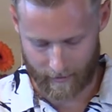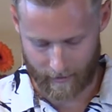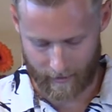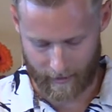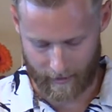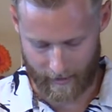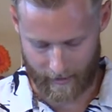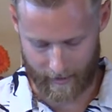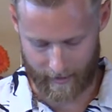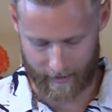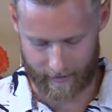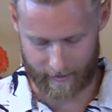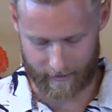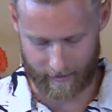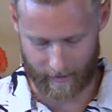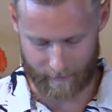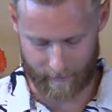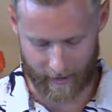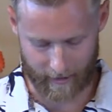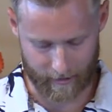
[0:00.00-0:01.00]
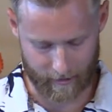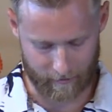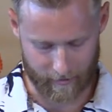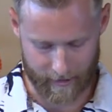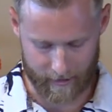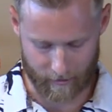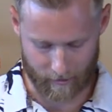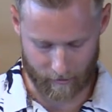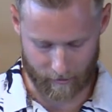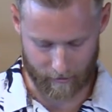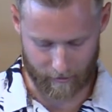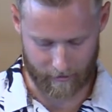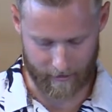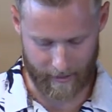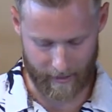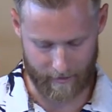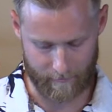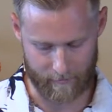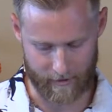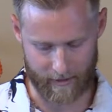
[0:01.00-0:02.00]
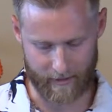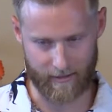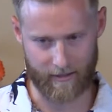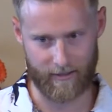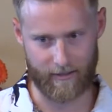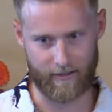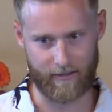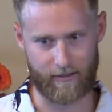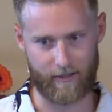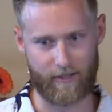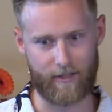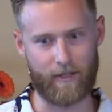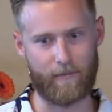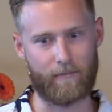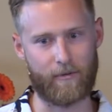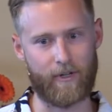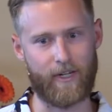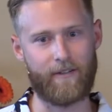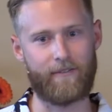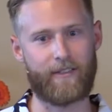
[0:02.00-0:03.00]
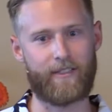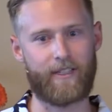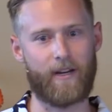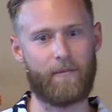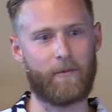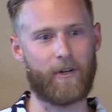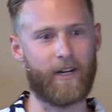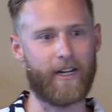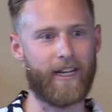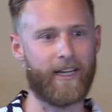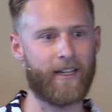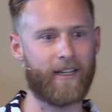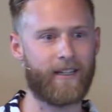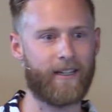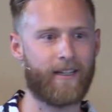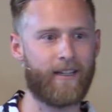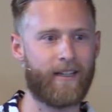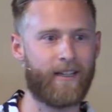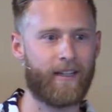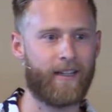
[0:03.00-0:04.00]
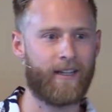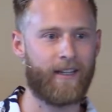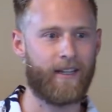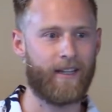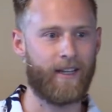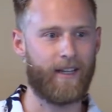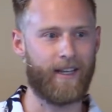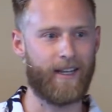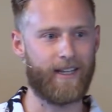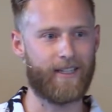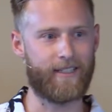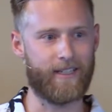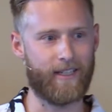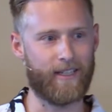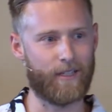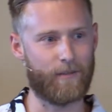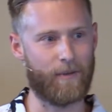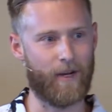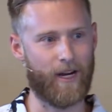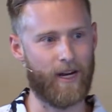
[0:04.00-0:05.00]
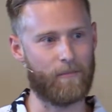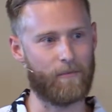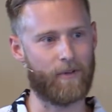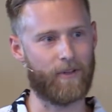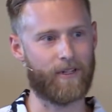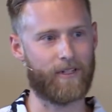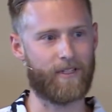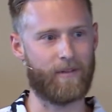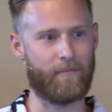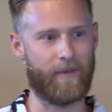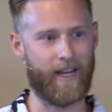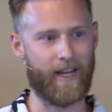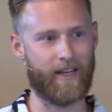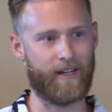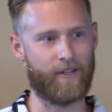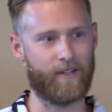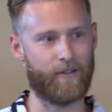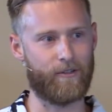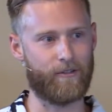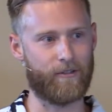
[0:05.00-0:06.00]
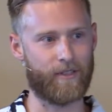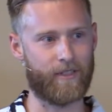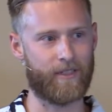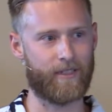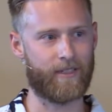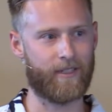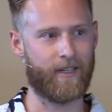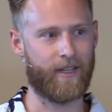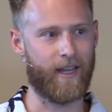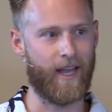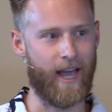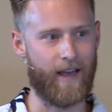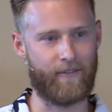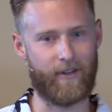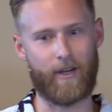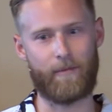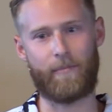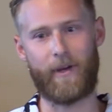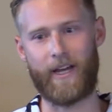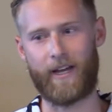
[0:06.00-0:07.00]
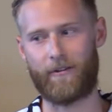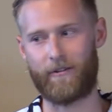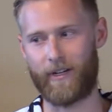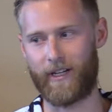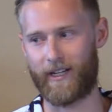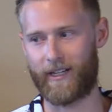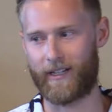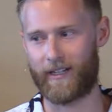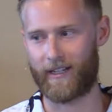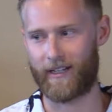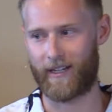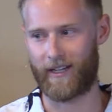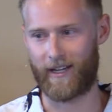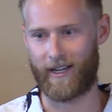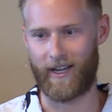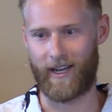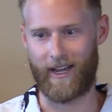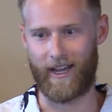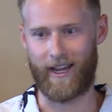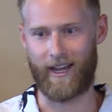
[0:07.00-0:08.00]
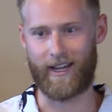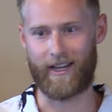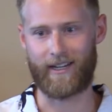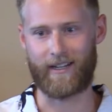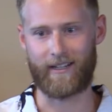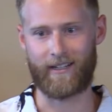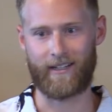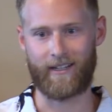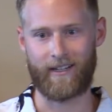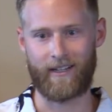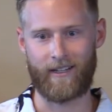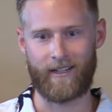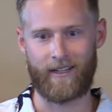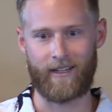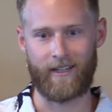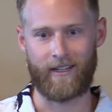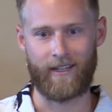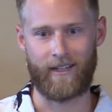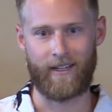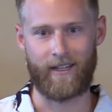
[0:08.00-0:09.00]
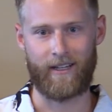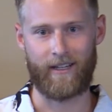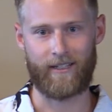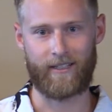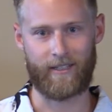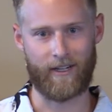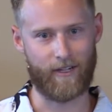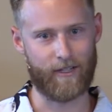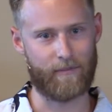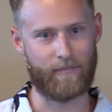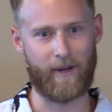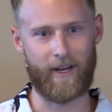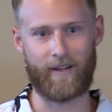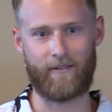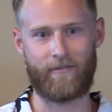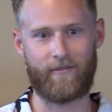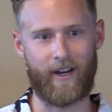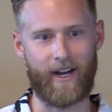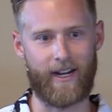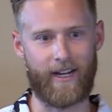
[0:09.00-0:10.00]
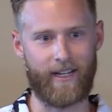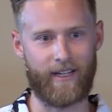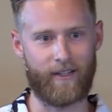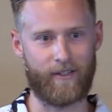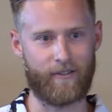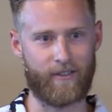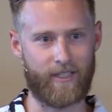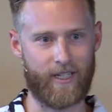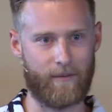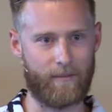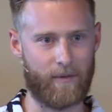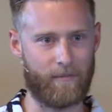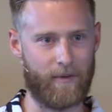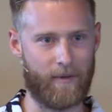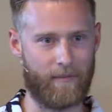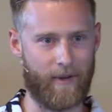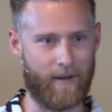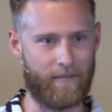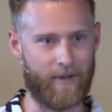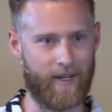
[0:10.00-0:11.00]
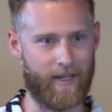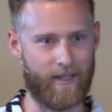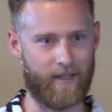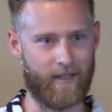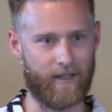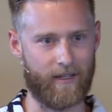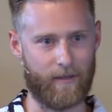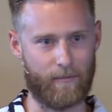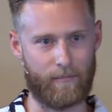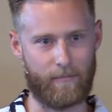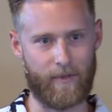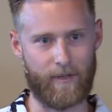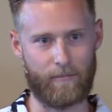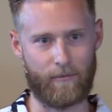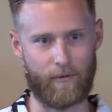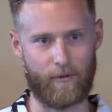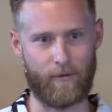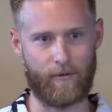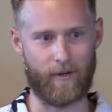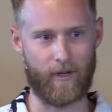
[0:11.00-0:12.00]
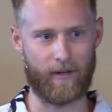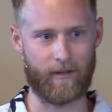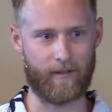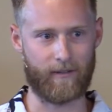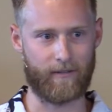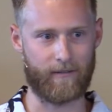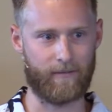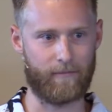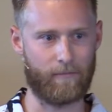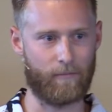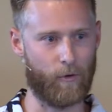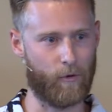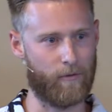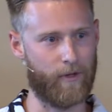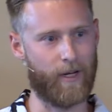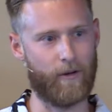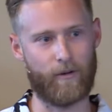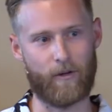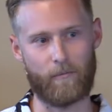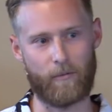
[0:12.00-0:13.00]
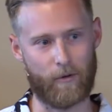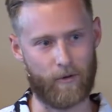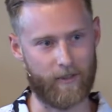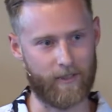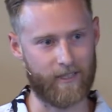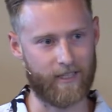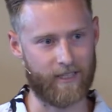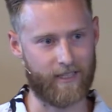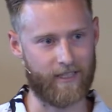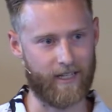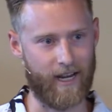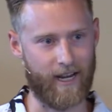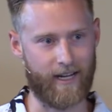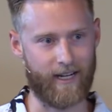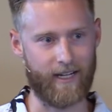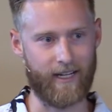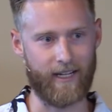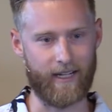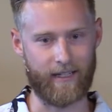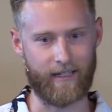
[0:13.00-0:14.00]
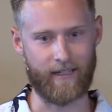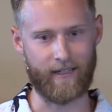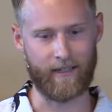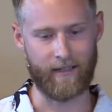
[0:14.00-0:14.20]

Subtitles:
And I'm not going to read the whole thing, but just a brief summary is in this parable, there's a man who's having a banquet, and he starts by inviting who seem to be maybe the people who are more notable in society. And